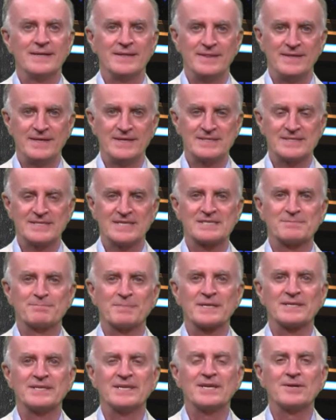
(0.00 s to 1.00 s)
This is
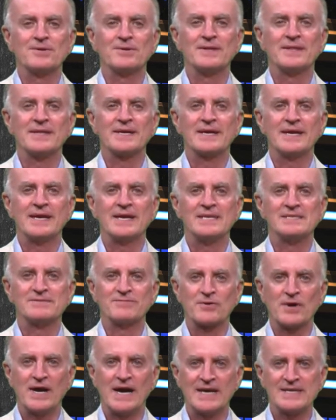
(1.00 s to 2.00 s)
particularly the case
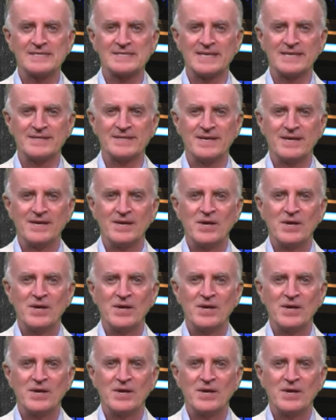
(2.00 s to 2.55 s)
for Iceland,